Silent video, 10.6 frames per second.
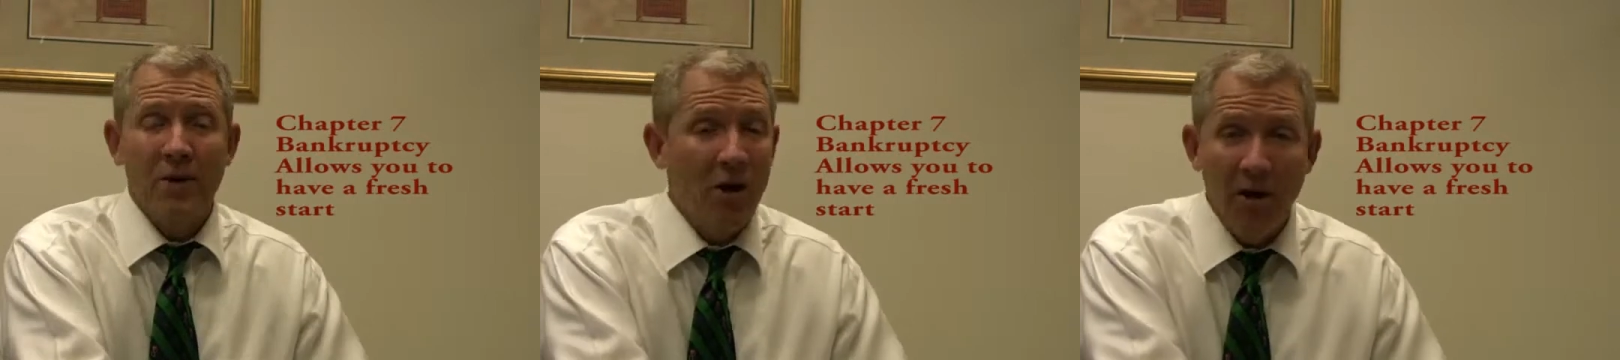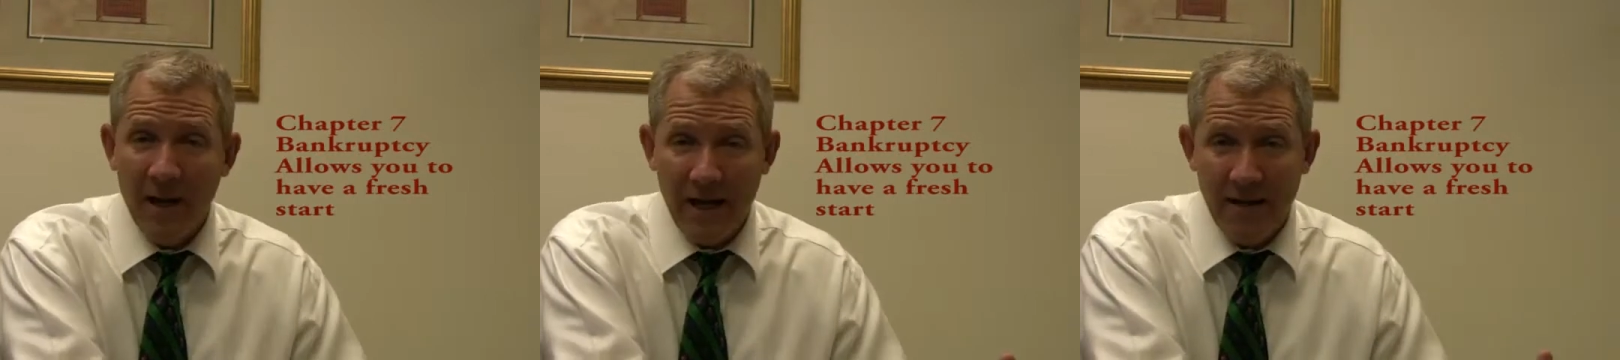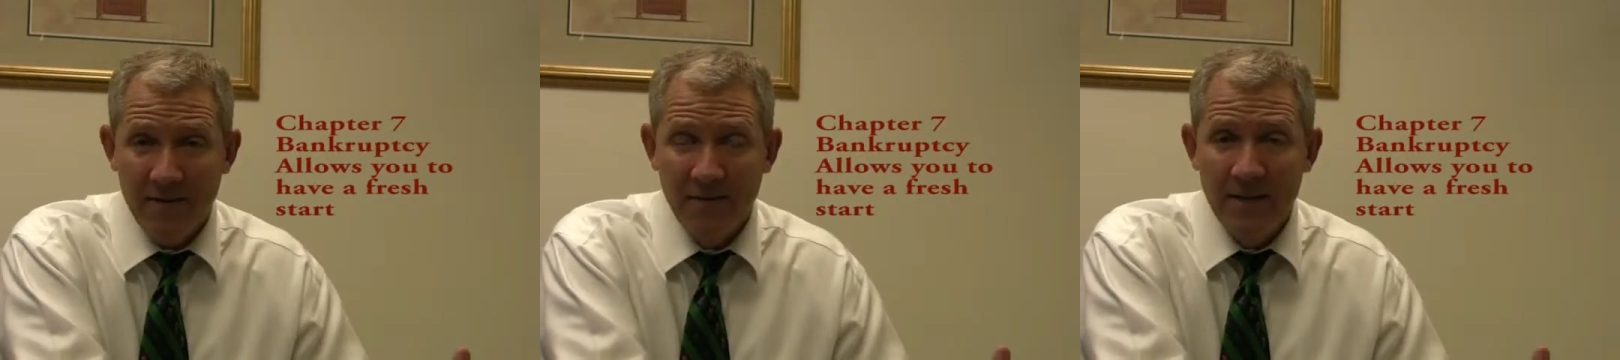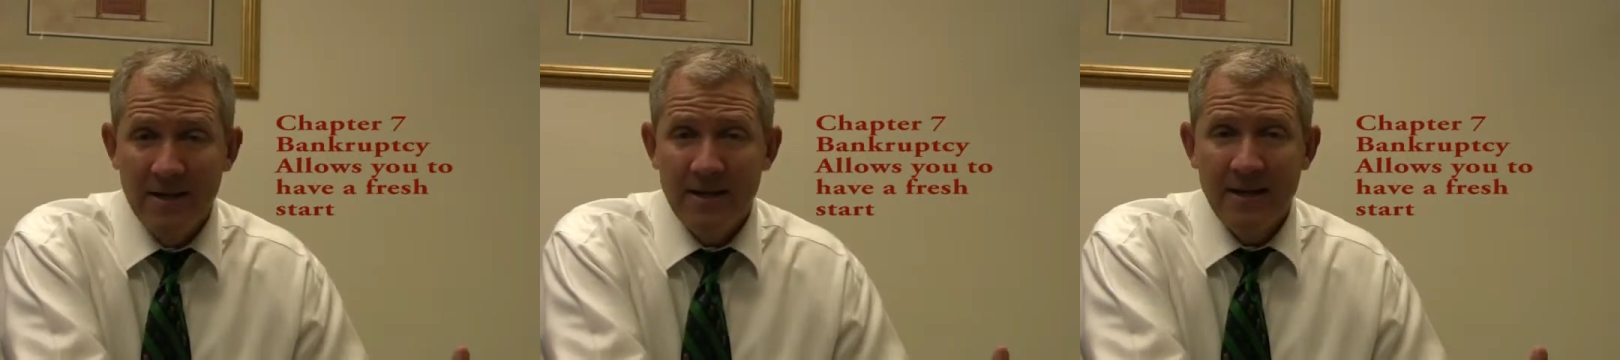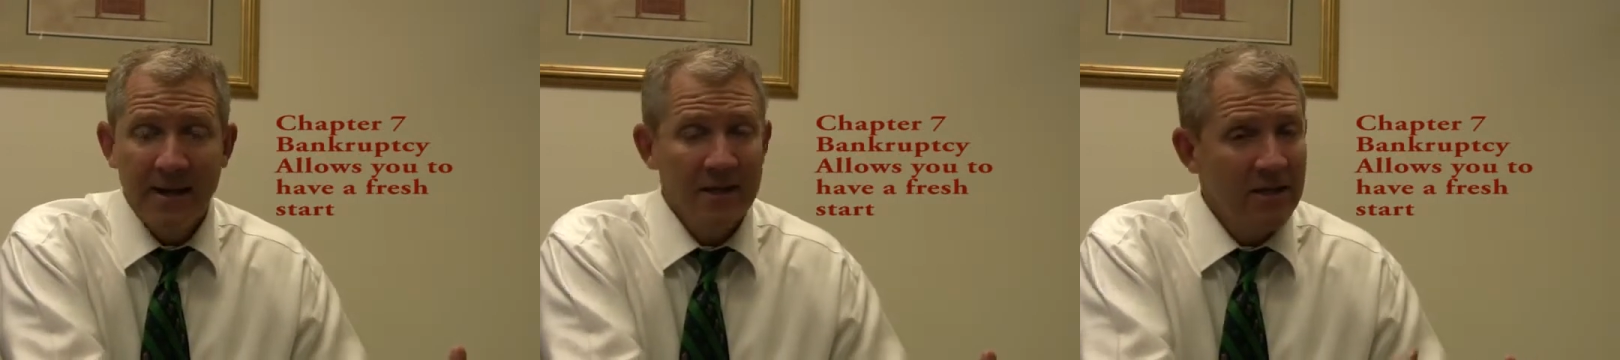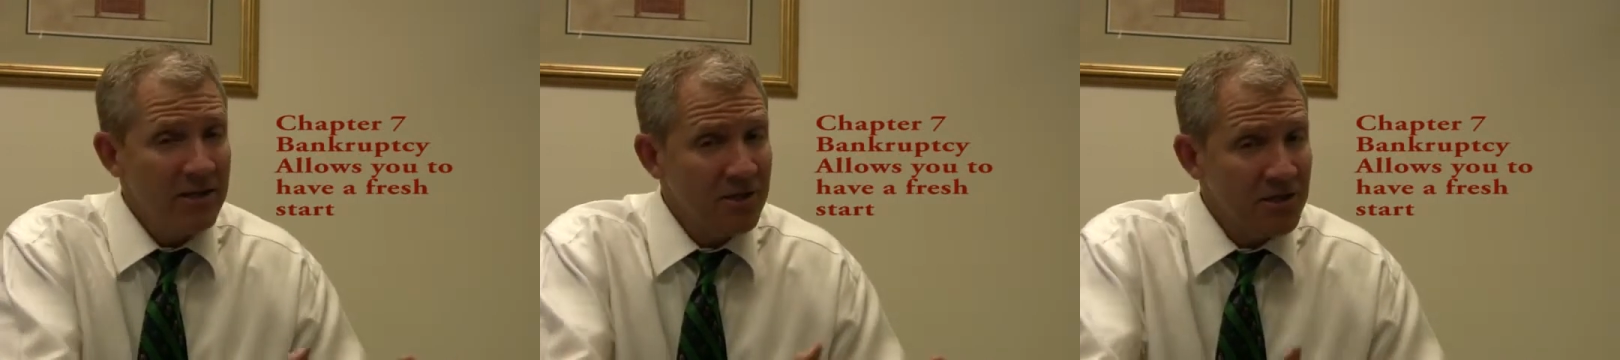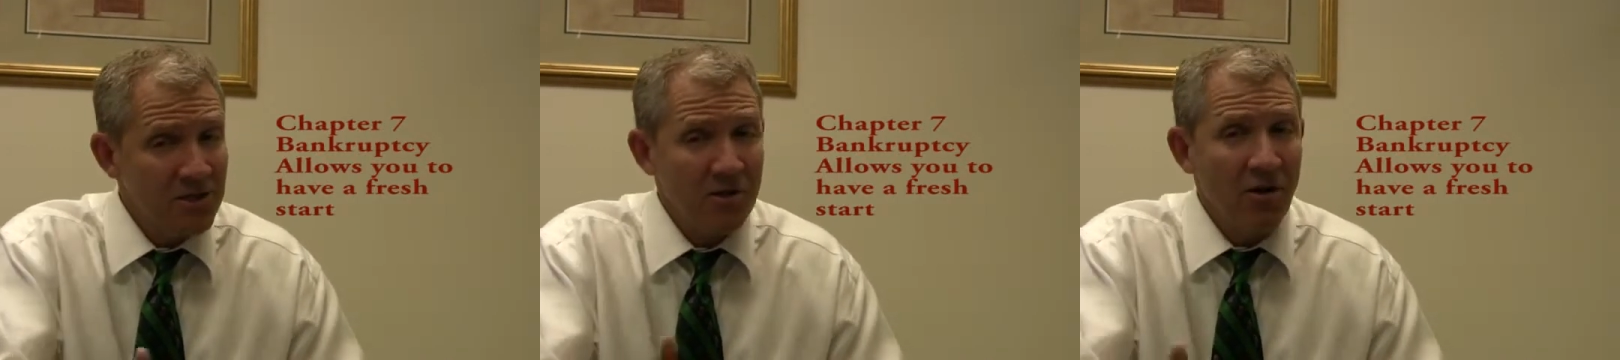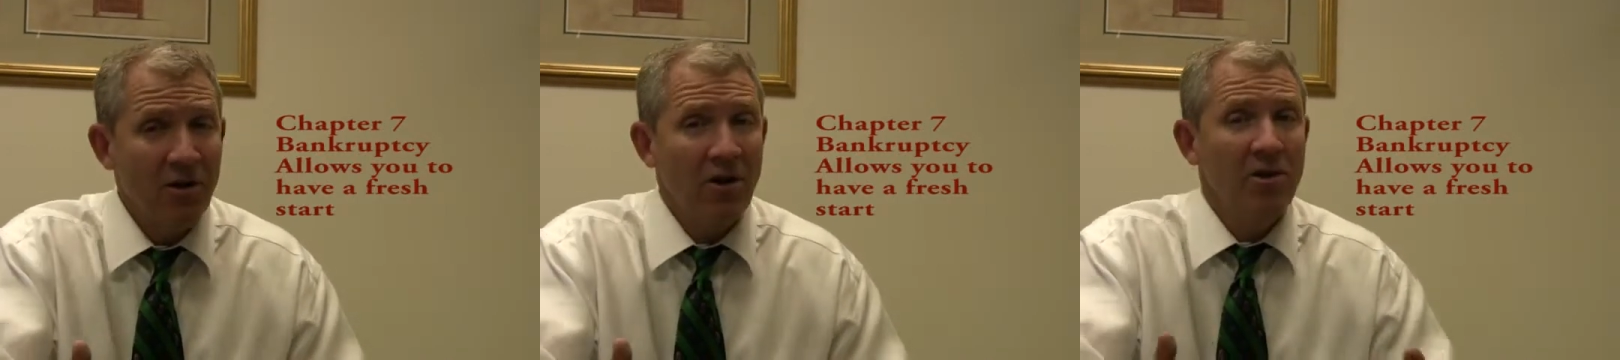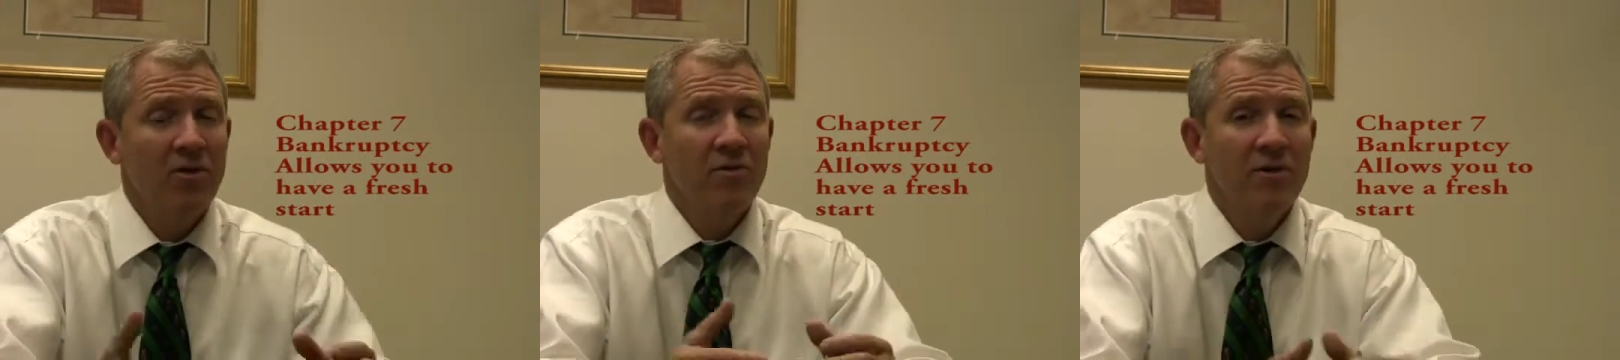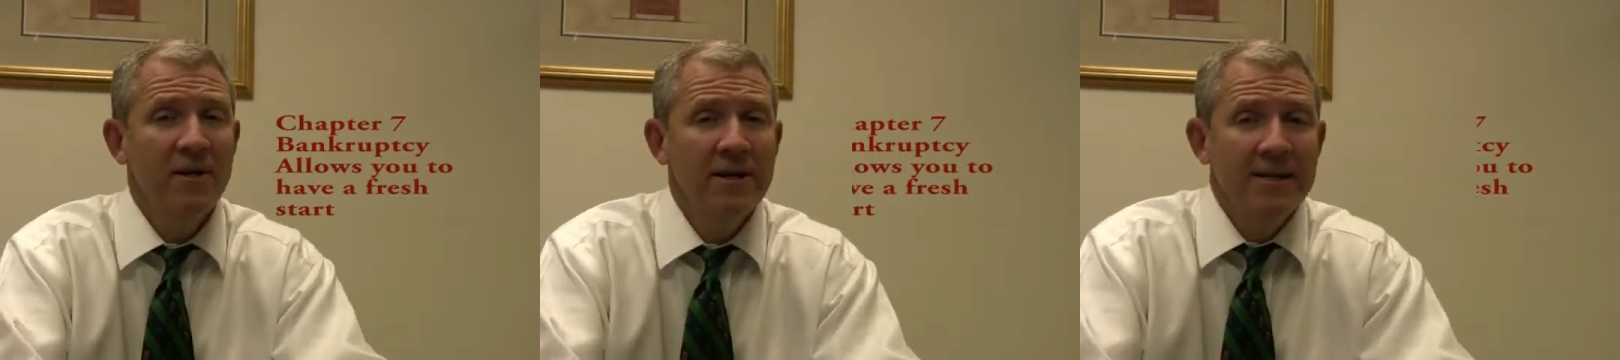it all out and you get to start all over.